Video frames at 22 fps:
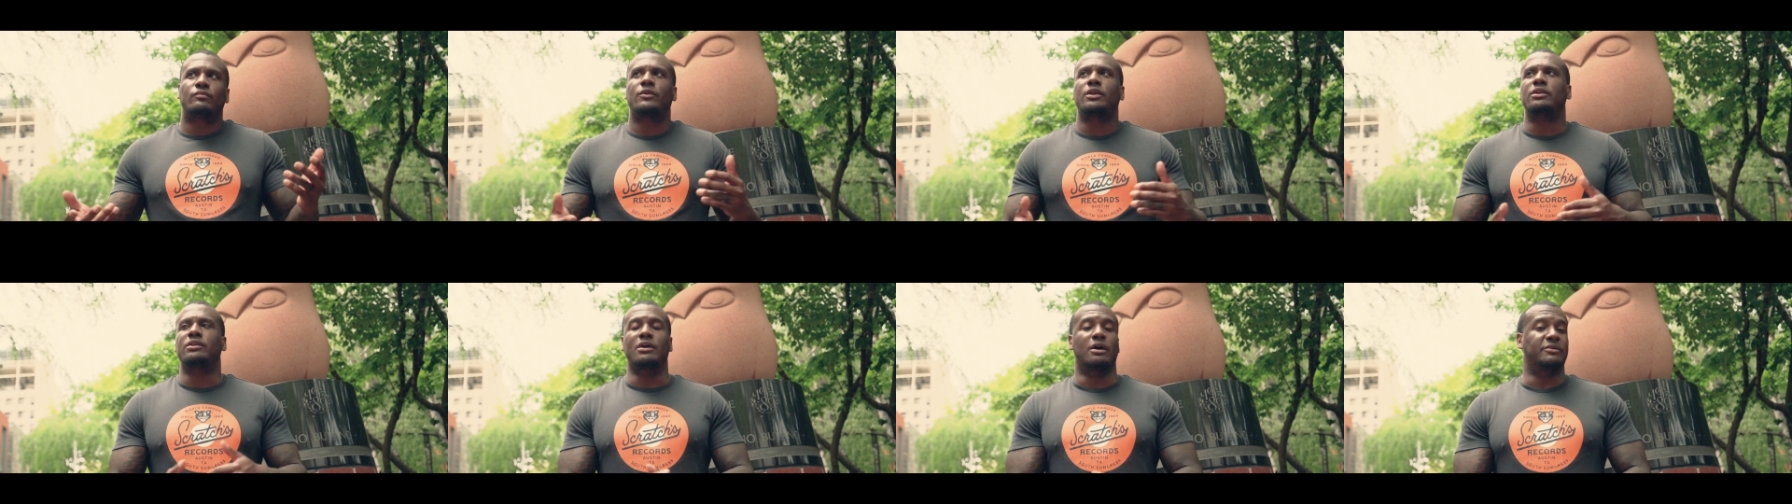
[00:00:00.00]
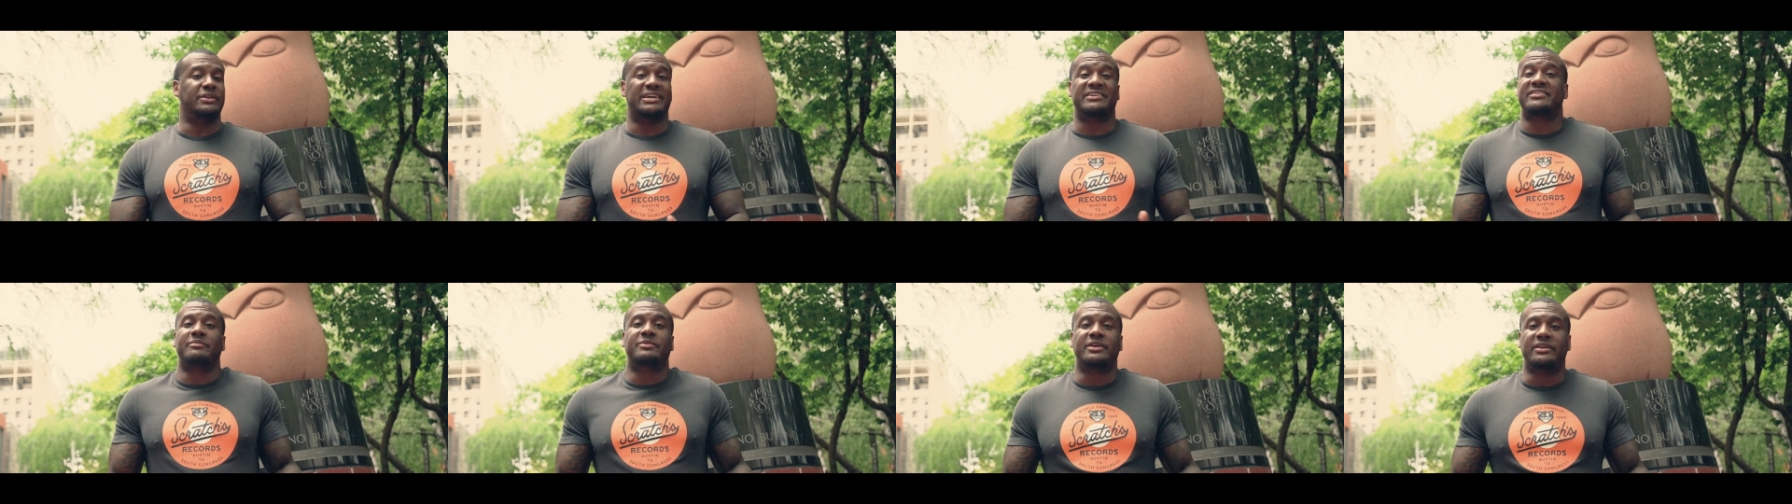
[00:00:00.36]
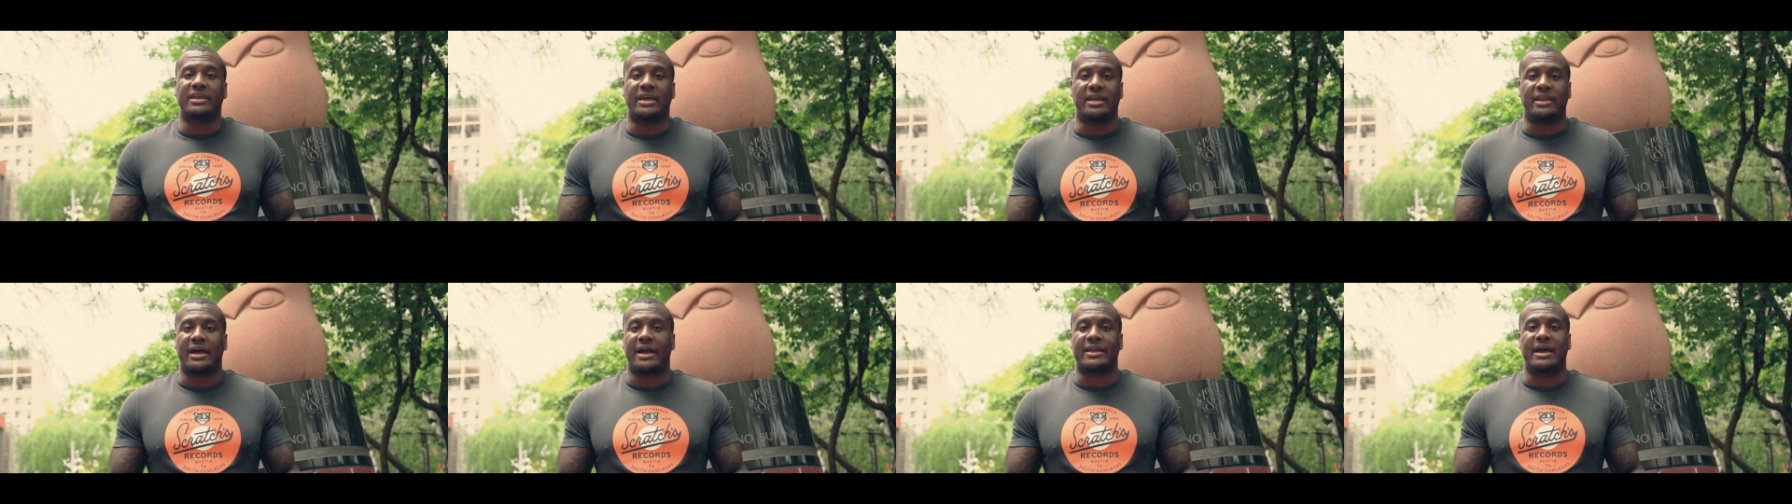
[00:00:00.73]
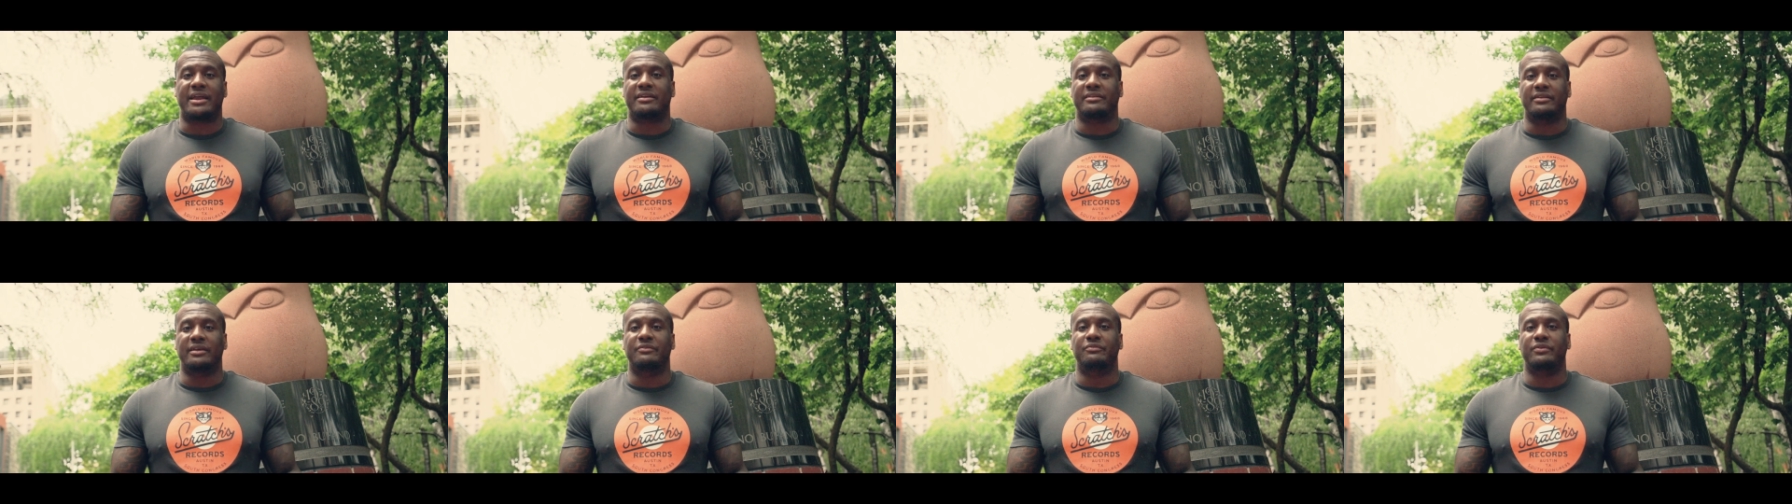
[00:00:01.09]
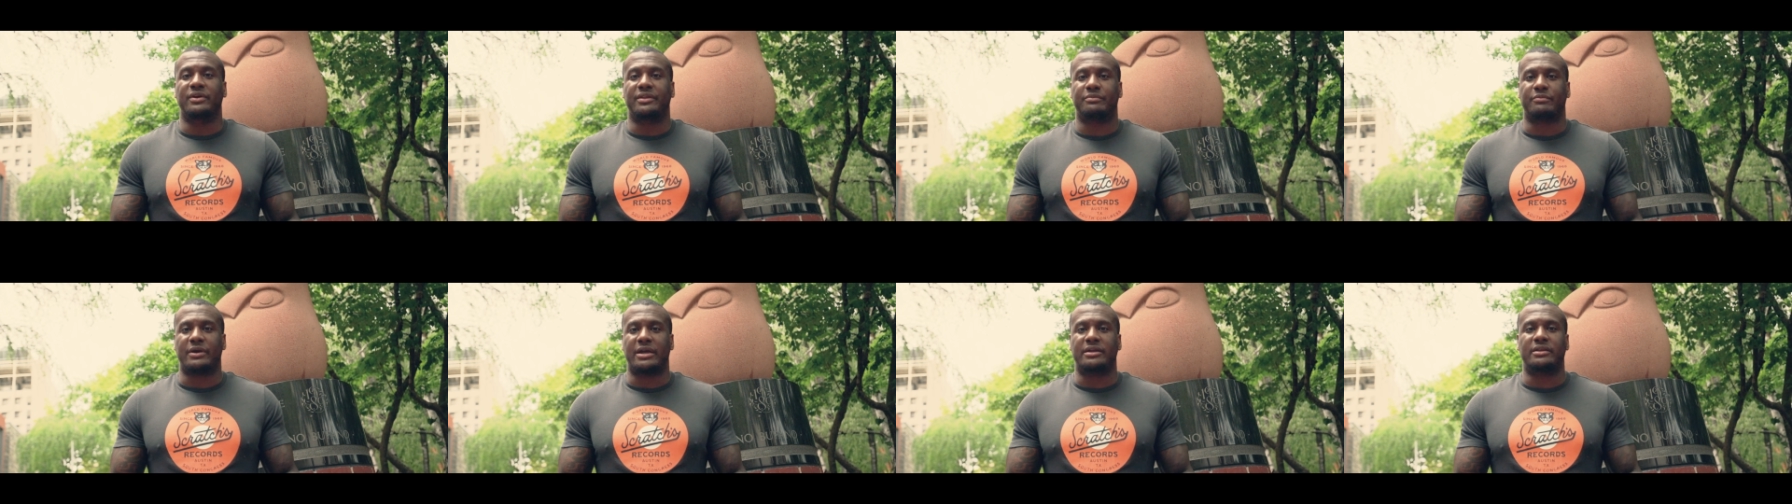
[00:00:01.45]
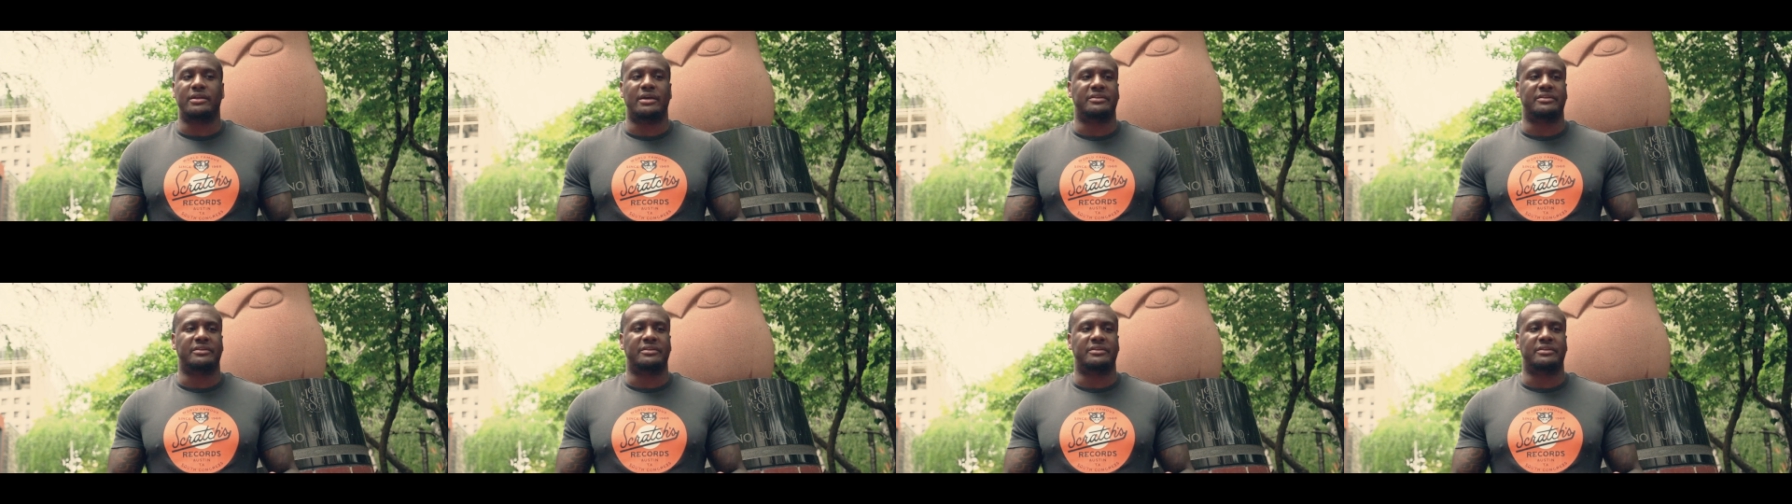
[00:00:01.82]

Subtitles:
you know, that's something that I got to live with, right?